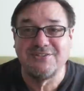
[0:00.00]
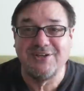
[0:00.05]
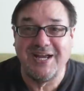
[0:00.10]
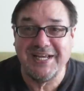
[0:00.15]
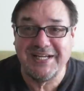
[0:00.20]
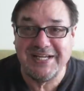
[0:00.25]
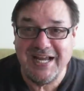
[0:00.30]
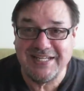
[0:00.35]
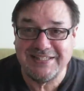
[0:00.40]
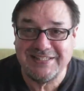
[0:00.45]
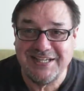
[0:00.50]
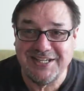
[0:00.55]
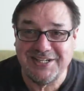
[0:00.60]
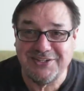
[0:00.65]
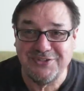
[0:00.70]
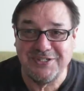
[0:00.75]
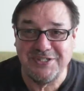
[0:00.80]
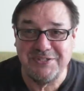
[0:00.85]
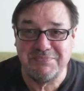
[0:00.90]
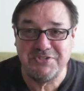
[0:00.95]
So I got
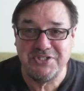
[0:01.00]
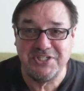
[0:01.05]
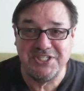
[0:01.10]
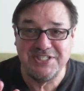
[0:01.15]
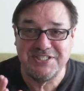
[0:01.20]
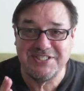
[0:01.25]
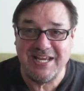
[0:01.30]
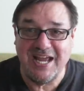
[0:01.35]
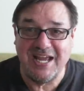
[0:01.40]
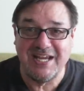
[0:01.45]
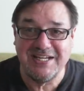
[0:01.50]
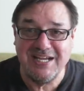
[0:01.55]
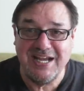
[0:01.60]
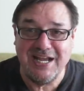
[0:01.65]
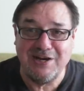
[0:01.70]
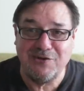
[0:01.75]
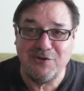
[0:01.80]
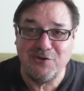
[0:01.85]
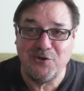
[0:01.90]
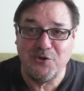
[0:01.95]
that cream cheese. I
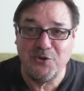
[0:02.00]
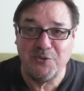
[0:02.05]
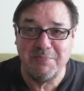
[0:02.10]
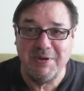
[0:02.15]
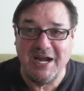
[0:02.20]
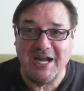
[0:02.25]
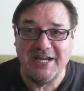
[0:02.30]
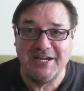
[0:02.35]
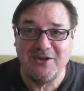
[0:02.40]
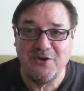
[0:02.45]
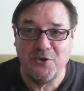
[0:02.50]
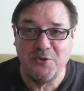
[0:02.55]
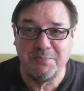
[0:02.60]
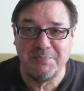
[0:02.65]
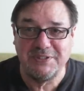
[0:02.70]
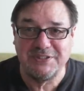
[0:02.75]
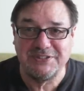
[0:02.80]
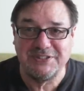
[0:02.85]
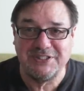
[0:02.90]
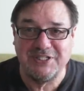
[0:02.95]
got home. I
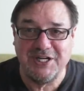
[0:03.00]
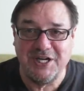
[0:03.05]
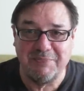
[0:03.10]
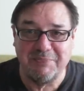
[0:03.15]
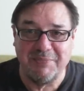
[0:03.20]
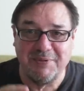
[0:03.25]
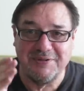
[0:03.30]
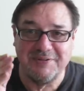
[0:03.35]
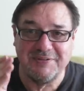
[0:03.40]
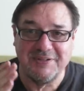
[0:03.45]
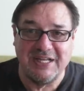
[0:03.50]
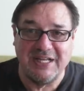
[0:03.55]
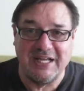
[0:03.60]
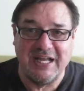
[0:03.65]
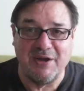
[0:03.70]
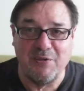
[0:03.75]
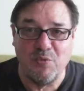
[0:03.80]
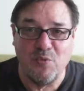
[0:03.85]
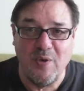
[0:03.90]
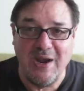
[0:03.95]
opened it up.
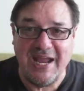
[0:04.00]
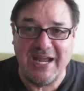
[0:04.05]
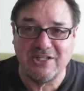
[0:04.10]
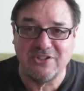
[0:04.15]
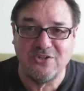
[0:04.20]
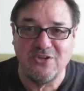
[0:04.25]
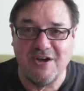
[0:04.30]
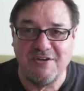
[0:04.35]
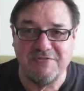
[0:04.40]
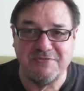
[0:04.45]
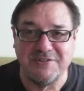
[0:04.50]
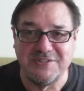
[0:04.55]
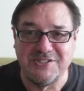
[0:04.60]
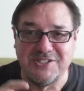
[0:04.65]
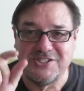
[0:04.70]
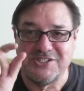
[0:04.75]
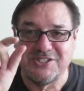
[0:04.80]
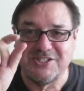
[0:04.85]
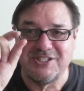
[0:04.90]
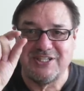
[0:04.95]
I whacked off a
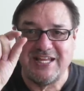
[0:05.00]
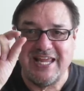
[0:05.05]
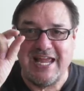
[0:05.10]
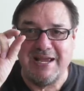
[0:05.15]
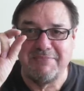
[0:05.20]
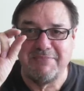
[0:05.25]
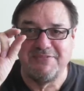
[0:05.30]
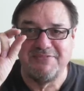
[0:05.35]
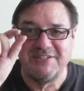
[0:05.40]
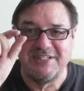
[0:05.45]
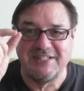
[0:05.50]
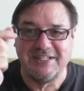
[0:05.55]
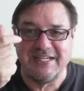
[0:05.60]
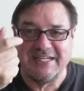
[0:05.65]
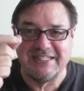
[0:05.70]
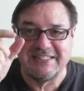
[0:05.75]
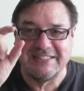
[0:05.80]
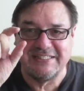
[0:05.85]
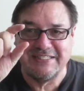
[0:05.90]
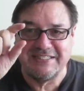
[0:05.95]
slab of it
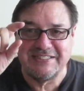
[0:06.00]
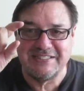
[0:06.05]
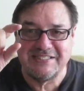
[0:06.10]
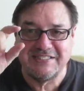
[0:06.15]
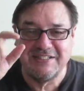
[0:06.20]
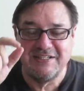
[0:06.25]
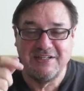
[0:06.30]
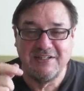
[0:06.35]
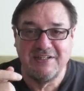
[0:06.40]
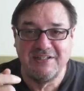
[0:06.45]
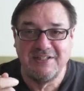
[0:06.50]
like this.